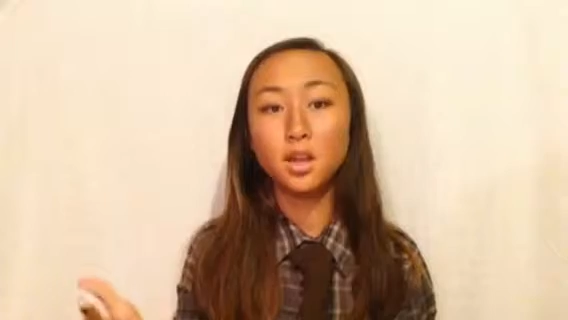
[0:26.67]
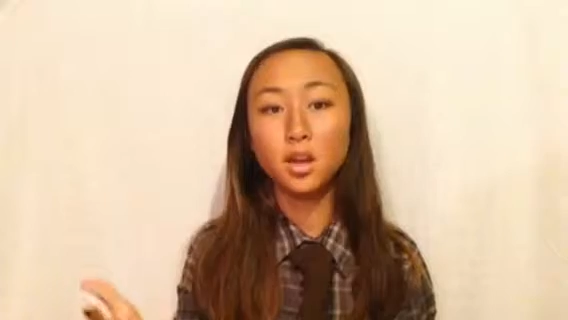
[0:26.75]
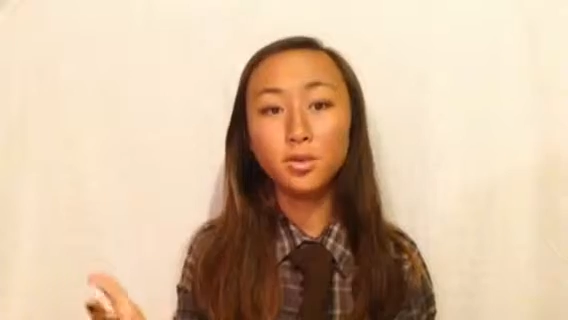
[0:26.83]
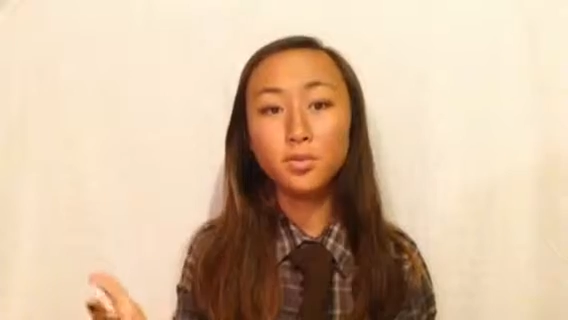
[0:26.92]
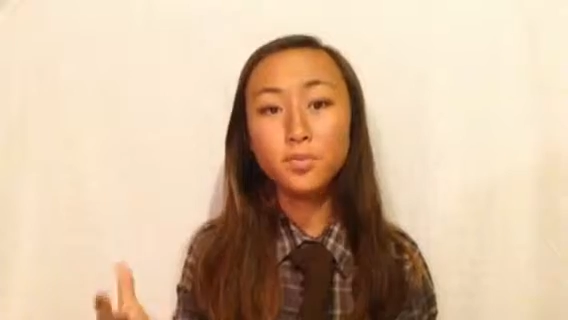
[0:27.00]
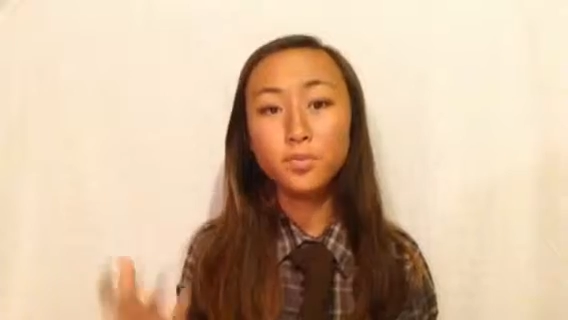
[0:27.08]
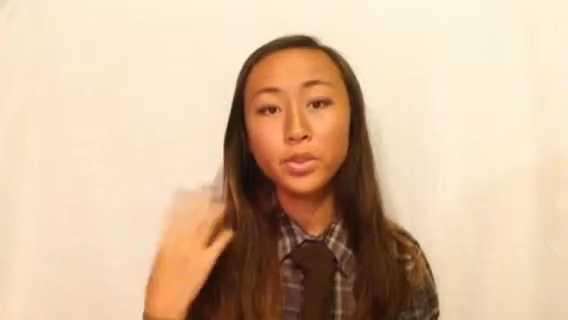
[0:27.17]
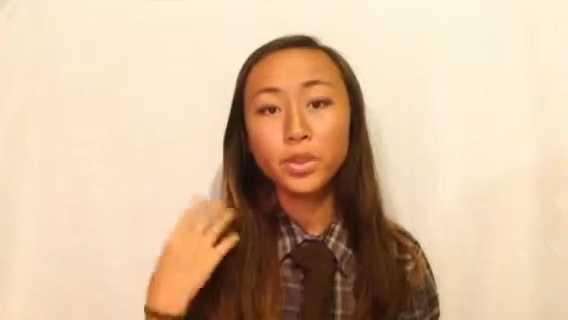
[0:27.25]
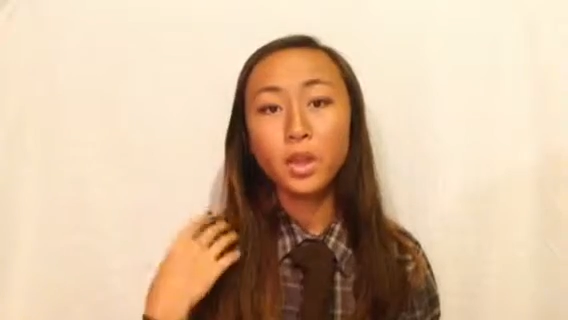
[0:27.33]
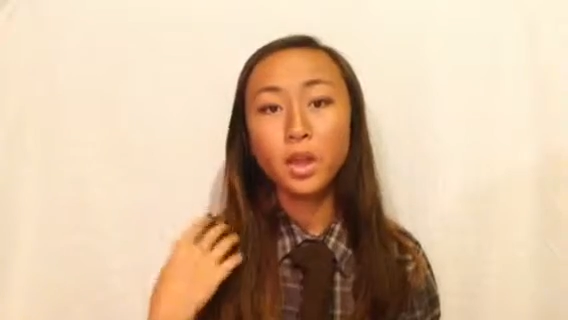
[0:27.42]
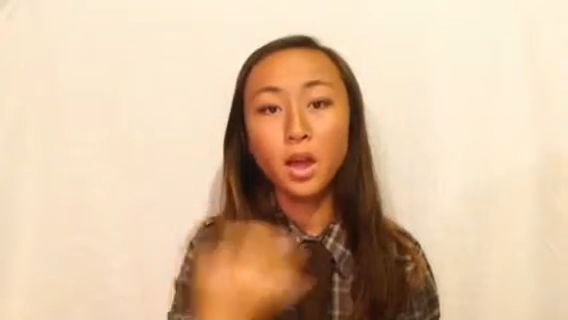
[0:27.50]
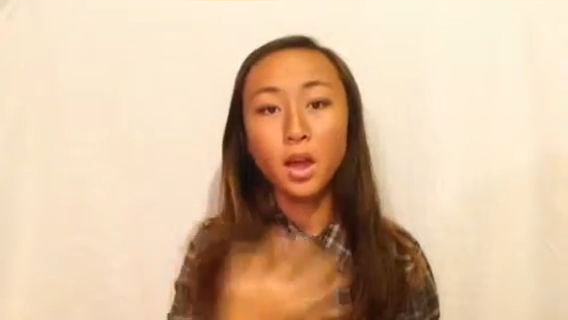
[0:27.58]
know,
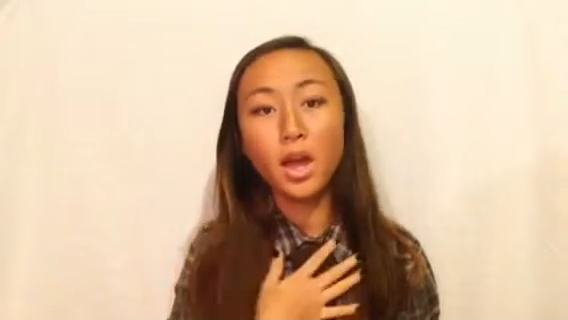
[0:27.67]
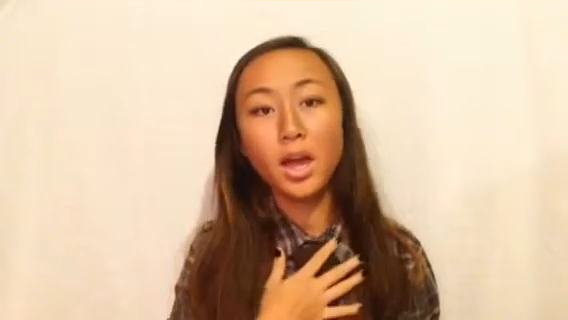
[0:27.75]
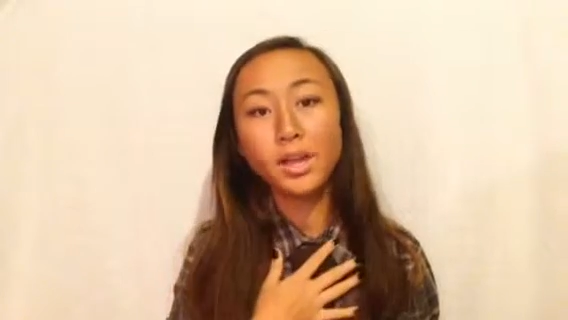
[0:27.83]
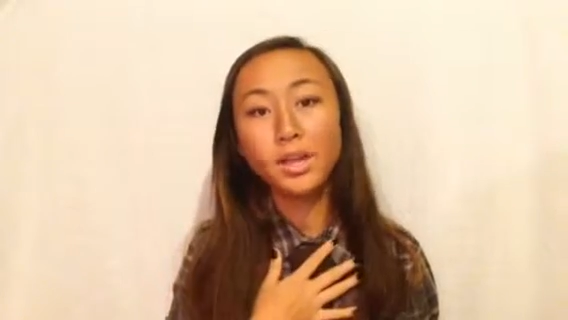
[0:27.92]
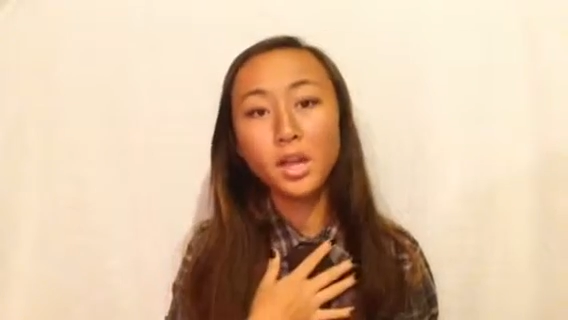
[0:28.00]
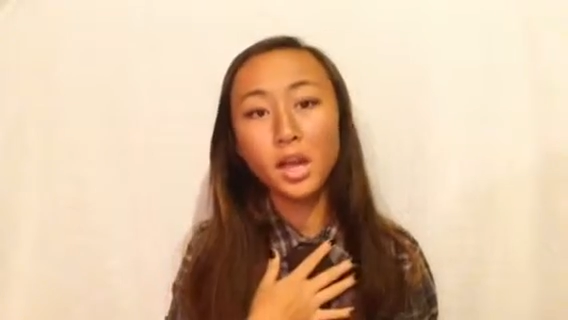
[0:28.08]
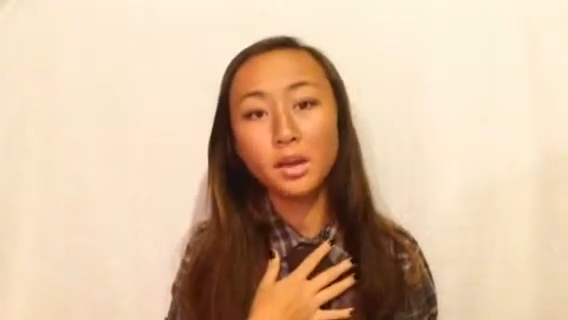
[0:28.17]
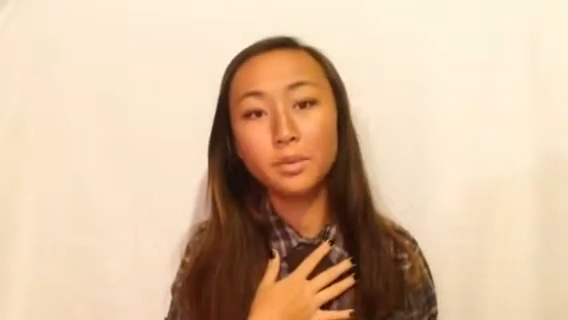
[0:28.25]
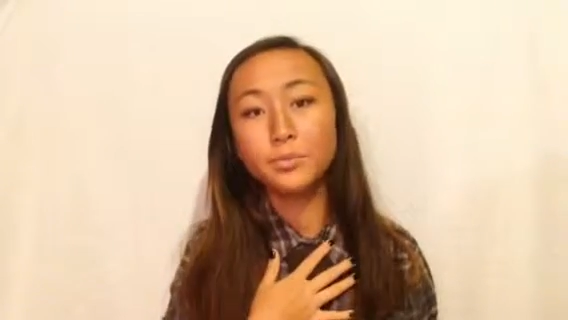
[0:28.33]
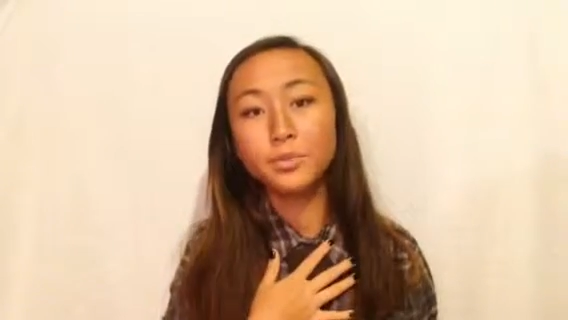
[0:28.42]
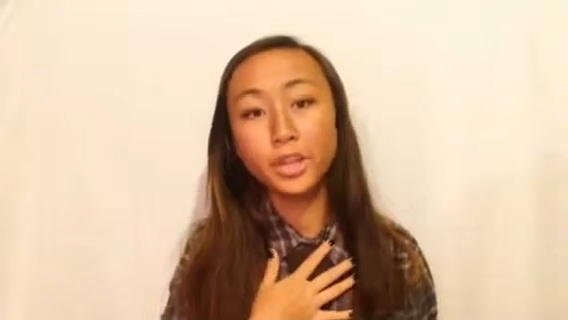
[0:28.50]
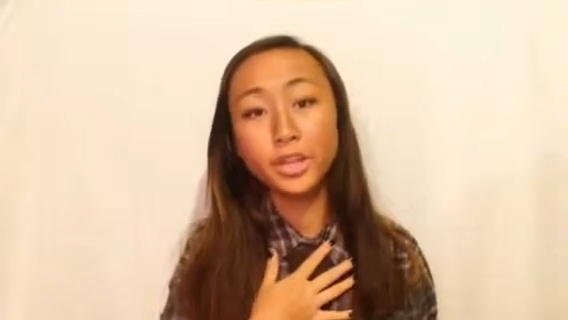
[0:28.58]
I
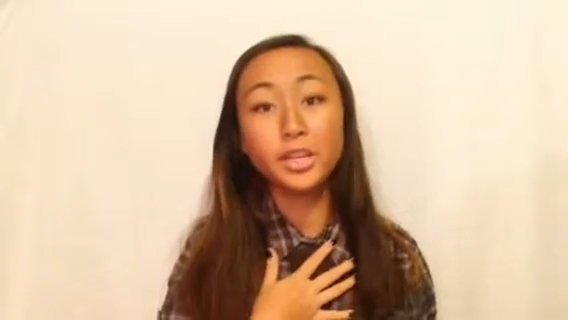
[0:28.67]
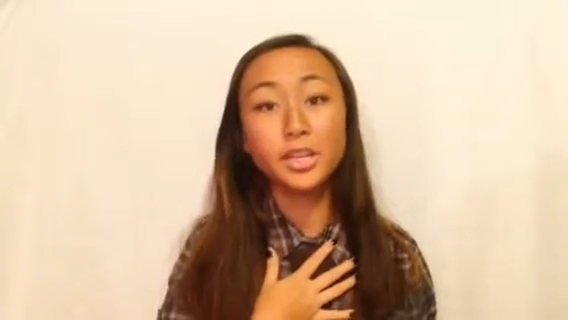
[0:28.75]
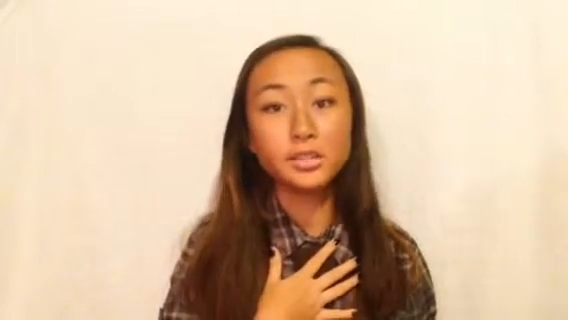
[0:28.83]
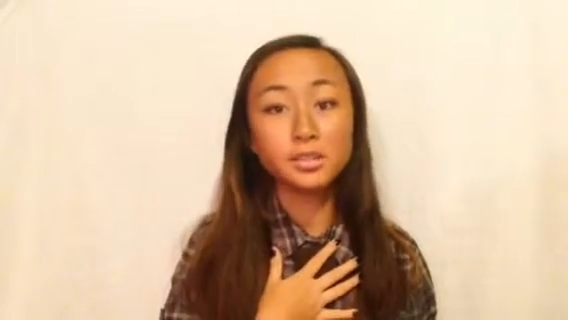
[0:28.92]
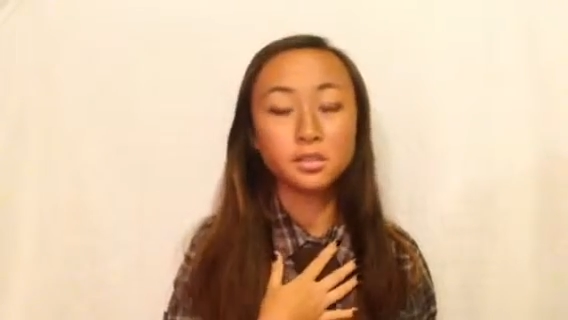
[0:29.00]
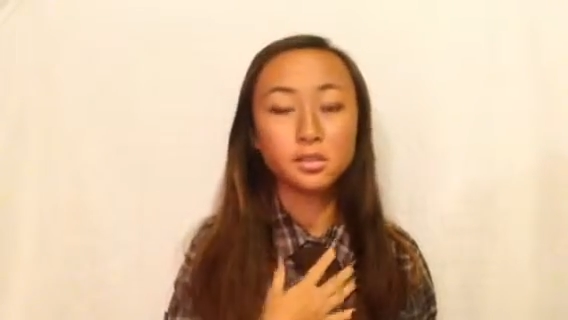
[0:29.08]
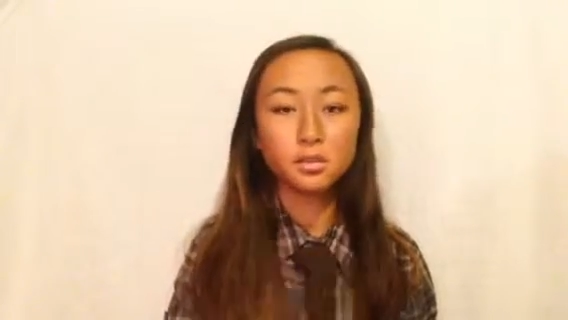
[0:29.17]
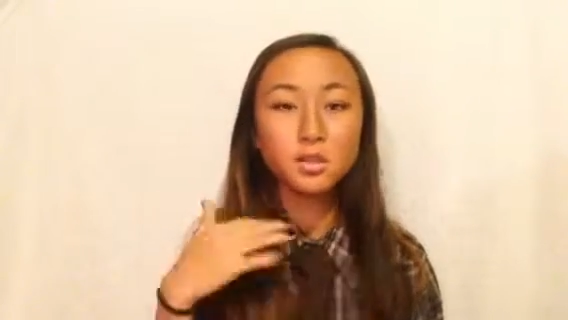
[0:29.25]
am Chinese.